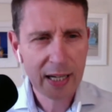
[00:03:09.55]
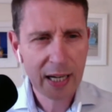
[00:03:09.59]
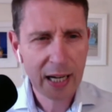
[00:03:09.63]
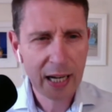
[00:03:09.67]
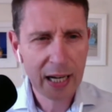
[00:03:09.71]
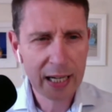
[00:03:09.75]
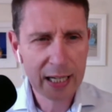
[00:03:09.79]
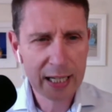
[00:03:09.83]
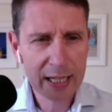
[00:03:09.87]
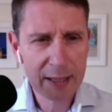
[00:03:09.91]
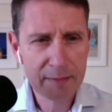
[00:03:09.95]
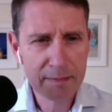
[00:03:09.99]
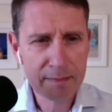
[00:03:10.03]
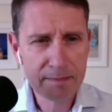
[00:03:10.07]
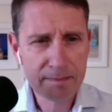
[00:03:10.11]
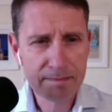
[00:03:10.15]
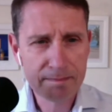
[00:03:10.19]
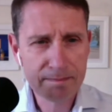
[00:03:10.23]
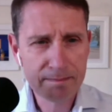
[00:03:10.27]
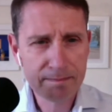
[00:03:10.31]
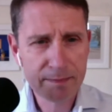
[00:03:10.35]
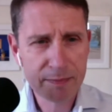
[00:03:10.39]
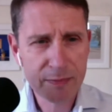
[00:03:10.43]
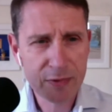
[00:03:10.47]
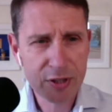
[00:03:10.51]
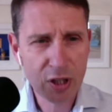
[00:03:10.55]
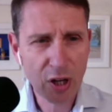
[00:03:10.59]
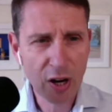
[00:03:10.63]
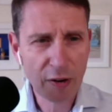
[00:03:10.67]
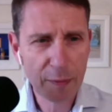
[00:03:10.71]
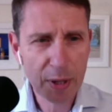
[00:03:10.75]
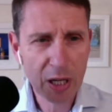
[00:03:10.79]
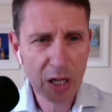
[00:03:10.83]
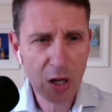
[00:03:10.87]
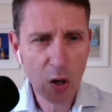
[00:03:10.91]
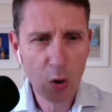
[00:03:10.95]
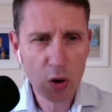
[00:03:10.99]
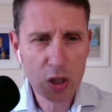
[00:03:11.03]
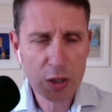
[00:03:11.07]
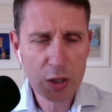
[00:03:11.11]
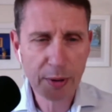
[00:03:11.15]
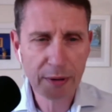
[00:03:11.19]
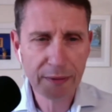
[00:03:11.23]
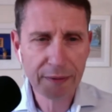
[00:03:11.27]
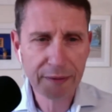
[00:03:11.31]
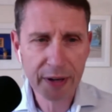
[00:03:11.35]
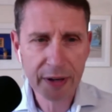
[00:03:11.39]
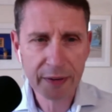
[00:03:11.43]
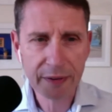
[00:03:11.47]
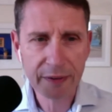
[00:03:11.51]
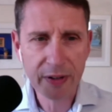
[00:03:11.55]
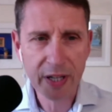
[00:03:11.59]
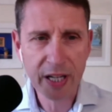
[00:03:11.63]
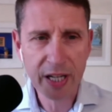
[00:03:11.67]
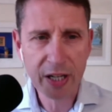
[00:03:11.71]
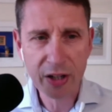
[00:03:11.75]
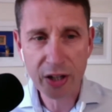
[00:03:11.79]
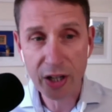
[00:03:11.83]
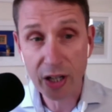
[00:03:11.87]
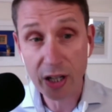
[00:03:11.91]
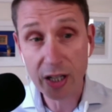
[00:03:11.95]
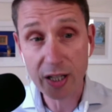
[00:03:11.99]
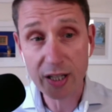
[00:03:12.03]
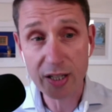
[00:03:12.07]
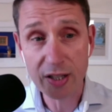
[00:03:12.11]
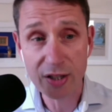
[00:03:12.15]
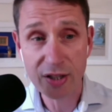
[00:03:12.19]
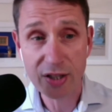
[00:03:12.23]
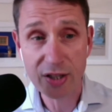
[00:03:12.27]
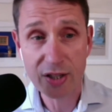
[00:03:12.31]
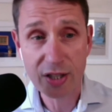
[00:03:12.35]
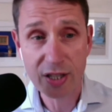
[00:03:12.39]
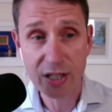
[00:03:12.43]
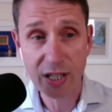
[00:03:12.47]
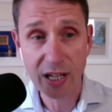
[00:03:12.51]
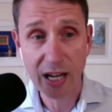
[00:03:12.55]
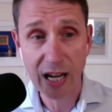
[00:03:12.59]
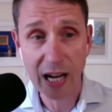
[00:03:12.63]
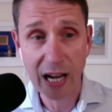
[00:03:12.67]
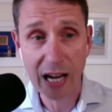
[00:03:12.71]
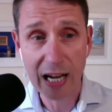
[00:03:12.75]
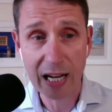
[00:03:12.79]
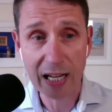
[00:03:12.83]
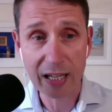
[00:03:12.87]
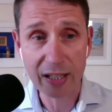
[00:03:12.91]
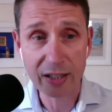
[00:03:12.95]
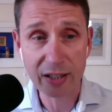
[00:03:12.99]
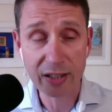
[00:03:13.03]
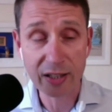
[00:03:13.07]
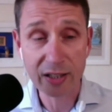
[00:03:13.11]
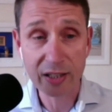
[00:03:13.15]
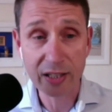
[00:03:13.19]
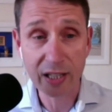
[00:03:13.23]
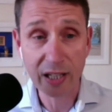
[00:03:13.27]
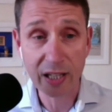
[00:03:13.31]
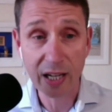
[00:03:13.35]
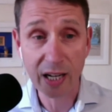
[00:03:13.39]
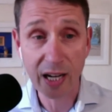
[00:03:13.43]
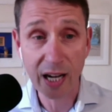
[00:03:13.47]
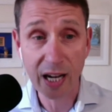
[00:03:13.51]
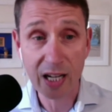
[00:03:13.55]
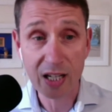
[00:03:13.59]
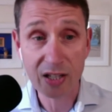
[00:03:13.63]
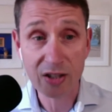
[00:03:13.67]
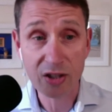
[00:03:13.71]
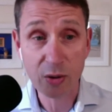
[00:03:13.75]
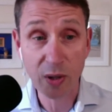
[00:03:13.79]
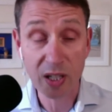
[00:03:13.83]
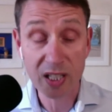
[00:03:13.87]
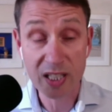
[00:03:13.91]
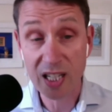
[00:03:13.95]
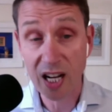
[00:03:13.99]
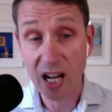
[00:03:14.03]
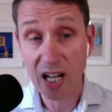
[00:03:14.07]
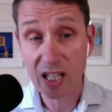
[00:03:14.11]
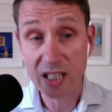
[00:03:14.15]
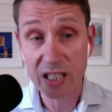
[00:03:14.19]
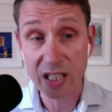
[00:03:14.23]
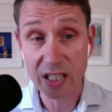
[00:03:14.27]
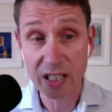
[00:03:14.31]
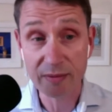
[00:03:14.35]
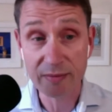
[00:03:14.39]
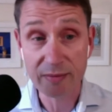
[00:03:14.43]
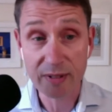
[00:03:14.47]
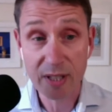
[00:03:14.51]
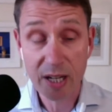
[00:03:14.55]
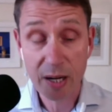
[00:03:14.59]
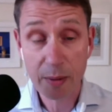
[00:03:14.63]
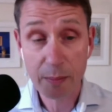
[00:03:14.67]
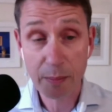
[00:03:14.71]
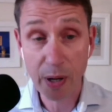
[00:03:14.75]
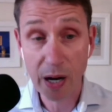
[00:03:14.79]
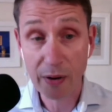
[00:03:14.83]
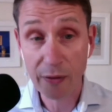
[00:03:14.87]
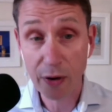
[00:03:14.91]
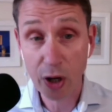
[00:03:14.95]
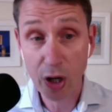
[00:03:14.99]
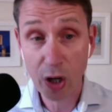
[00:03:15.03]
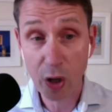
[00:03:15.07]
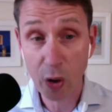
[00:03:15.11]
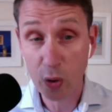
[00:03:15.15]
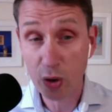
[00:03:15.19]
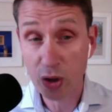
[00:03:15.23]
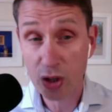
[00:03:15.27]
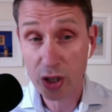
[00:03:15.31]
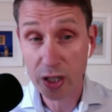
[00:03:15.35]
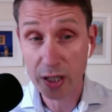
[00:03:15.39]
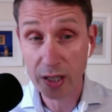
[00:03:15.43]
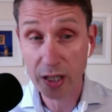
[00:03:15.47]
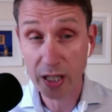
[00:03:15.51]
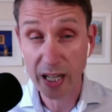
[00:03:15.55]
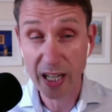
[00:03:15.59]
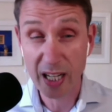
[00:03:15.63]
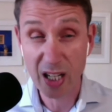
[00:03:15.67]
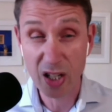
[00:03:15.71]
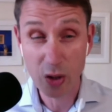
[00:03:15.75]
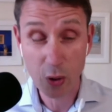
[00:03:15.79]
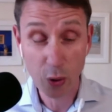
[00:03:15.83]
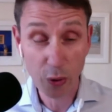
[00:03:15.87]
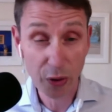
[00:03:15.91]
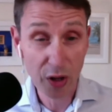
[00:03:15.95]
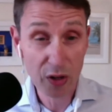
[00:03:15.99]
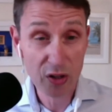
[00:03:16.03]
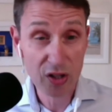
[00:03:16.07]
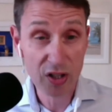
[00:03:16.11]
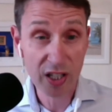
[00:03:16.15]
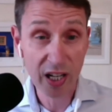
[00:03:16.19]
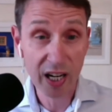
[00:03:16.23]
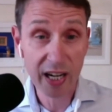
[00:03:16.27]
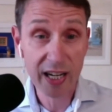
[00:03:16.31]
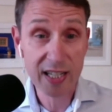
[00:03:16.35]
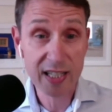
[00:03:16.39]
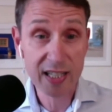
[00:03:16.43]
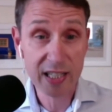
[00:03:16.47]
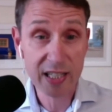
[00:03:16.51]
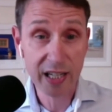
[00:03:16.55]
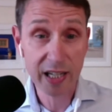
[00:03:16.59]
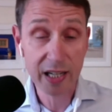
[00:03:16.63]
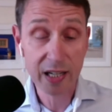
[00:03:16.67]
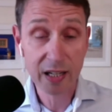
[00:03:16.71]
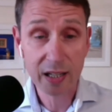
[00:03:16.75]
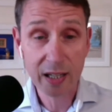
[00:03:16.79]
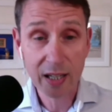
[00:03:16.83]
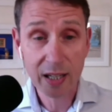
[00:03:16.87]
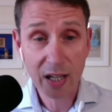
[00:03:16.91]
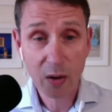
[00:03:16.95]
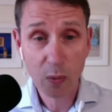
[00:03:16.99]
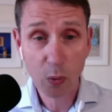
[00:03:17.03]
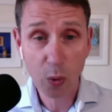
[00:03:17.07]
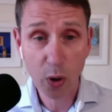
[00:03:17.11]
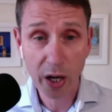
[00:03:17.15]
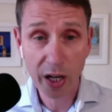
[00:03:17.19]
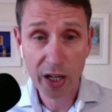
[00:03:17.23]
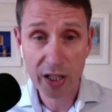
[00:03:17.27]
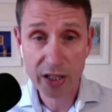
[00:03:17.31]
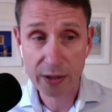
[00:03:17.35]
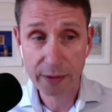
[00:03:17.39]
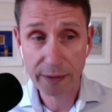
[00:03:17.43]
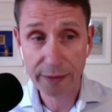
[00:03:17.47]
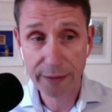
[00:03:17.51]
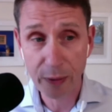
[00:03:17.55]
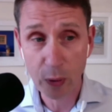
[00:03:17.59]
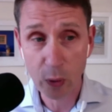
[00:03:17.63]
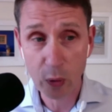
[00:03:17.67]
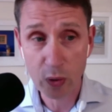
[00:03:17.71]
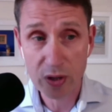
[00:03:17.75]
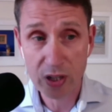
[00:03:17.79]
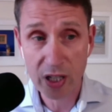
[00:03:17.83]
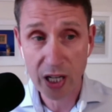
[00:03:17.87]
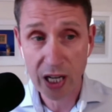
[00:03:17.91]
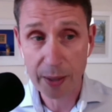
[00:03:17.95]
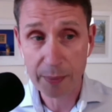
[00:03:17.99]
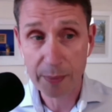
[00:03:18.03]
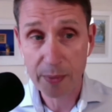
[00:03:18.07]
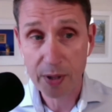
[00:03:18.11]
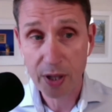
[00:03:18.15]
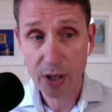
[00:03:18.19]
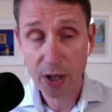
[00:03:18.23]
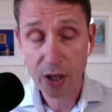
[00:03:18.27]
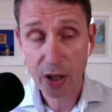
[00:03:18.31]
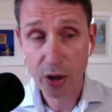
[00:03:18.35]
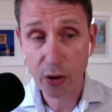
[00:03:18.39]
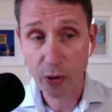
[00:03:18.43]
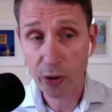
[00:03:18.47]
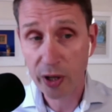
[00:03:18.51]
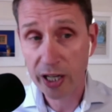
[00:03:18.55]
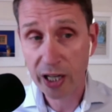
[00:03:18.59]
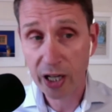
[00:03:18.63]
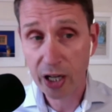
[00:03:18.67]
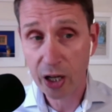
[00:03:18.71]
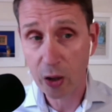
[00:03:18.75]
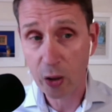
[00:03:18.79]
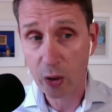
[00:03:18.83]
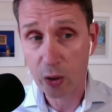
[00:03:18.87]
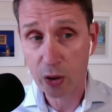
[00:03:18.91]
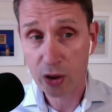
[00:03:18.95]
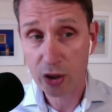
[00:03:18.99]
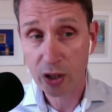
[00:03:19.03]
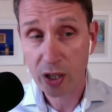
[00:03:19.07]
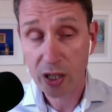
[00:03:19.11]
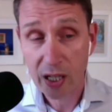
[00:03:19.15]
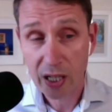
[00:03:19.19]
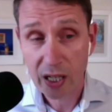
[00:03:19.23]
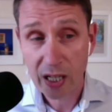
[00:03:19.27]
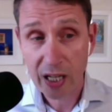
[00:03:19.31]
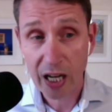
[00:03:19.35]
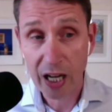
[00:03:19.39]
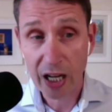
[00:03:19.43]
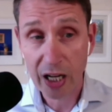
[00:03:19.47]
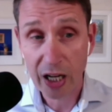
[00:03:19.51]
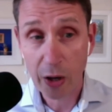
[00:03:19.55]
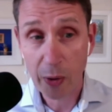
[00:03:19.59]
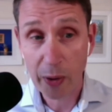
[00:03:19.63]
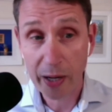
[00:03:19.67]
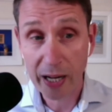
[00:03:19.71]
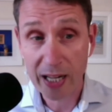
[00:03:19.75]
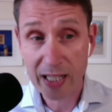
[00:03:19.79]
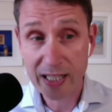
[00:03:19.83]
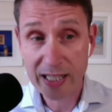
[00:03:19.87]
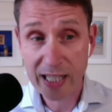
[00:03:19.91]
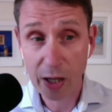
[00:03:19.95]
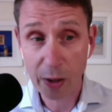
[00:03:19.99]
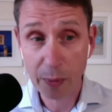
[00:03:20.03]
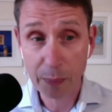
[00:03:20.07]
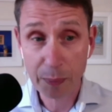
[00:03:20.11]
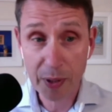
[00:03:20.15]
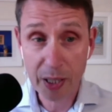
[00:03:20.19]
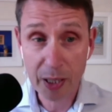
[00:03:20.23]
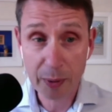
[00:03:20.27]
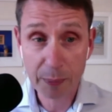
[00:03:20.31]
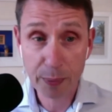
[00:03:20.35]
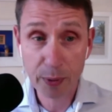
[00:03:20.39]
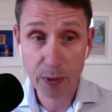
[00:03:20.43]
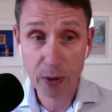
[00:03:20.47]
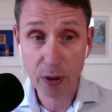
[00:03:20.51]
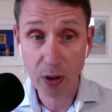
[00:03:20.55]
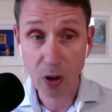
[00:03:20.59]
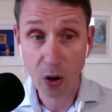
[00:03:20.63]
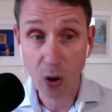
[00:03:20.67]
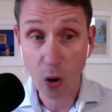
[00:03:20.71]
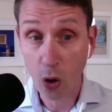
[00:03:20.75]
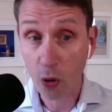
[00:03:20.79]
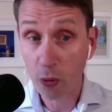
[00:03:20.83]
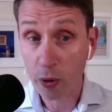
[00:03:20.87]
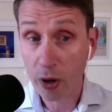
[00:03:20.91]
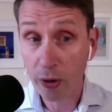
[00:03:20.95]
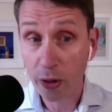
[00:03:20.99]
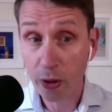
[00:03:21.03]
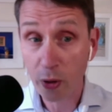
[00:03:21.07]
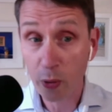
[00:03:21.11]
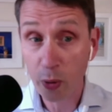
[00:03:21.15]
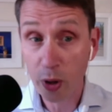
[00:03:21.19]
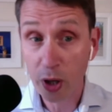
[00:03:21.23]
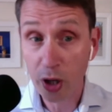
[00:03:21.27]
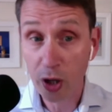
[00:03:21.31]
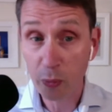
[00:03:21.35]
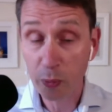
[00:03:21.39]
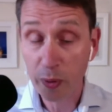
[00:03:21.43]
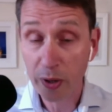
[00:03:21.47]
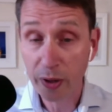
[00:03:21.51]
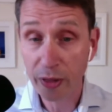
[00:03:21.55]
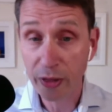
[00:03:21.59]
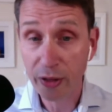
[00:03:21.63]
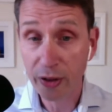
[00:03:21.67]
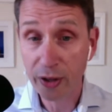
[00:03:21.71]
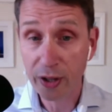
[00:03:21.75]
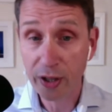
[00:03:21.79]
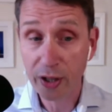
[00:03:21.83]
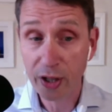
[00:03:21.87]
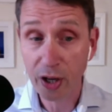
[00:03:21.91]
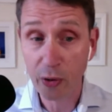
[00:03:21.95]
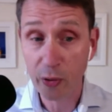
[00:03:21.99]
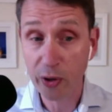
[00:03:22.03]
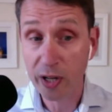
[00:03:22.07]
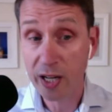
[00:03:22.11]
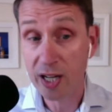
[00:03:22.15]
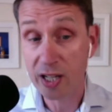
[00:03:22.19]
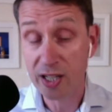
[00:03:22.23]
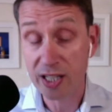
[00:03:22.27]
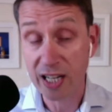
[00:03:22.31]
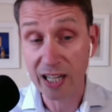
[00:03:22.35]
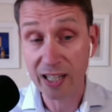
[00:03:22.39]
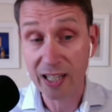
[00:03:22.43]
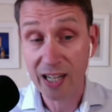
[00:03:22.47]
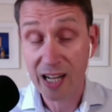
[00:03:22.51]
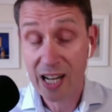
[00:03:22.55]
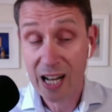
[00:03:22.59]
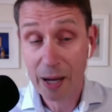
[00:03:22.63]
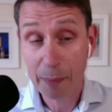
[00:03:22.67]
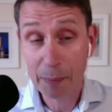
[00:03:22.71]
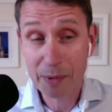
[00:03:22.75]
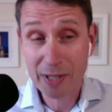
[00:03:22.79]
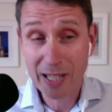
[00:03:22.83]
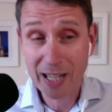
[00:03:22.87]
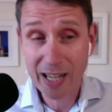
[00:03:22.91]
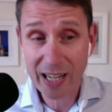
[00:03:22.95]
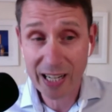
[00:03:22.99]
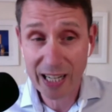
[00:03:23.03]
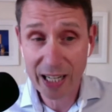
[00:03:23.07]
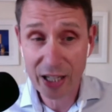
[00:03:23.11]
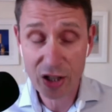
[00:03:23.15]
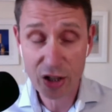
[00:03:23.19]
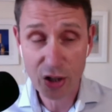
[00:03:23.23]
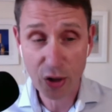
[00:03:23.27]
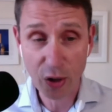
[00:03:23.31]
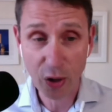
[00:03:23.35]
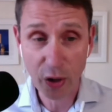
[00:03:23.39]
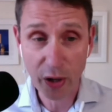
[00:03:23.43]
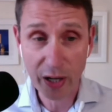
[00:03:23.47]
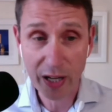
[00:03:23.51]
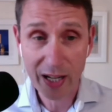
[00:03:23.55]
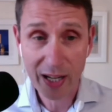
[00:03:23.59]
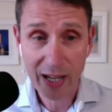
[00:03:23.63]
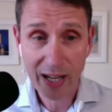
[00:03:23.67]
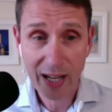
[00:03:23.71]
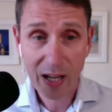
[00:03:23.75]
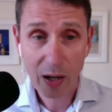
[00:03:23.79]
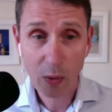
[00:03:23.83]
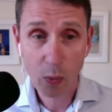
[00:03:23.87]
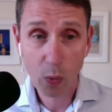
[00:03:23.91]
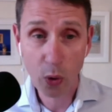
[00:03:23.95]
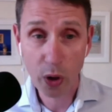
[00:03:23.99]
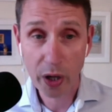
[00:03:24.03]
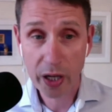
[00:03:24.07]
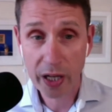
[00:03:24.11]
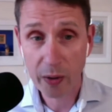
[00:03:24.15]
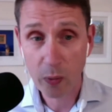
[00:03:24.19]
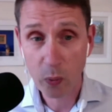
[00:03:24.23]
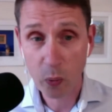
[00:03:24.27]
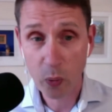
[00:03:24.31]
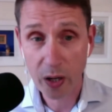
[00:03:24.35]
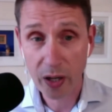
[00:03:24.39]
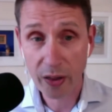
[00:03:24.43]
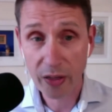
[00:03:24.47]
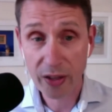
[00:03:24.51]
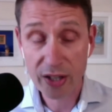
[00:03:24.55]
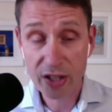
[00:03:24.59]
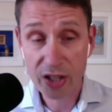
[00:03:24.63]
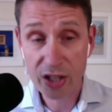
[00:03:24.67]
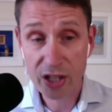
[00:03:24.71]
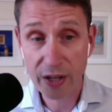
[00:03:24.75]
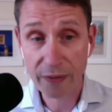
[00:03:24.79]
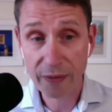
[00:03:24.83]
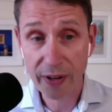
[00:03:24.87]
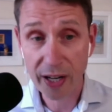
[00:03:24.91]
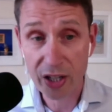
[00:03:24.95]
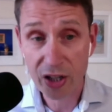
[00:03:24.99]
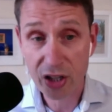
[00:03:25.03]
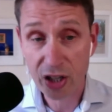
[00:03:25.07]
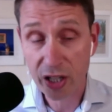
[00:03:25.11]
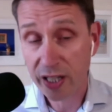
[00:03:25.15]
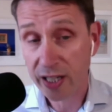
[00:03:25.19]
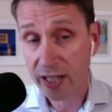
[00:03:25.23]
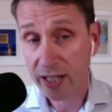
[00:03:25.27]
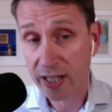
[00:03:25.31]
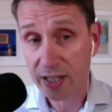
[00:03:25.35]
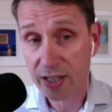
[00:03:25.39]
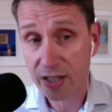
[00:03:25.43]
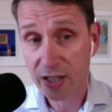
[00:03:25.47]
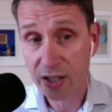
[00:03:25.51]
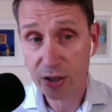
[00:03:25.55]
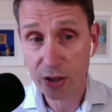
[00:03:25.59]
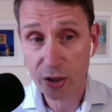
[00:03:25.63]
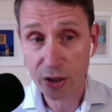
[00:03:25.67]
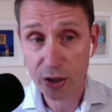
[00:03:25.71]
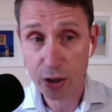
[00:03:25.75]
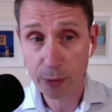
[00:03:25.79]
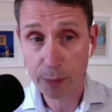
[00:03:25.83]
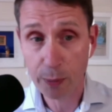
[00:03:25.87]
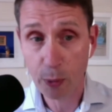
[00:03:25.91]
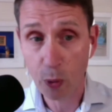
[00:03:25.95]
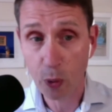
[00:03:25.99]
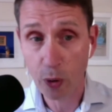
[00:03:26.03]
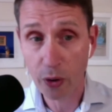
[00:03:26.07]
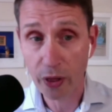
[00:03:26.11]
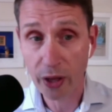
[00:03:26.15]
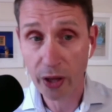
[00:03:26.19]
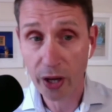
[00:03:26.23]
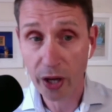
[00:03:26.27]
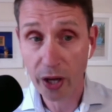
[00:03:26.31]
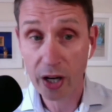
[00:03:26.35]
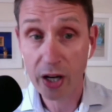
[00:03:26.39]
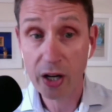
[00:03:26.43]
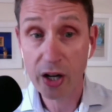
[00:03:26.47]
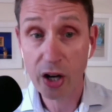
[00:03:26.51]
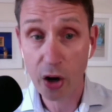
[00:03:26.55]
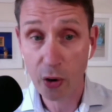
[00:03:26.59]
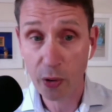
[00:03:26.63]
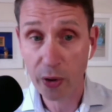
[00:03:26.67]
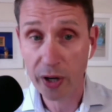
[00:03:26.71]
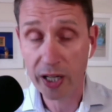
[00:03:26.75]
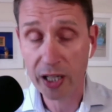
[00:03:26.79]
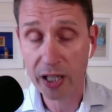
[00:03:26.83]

Um, so I've been coaching wow. about 15 years, and uh, so I started Bravo Coaching in 2019, working as a full-time career coach, and now I get to help people all around the world with their careers, and I particularly enjoy working with civil engineers to support their career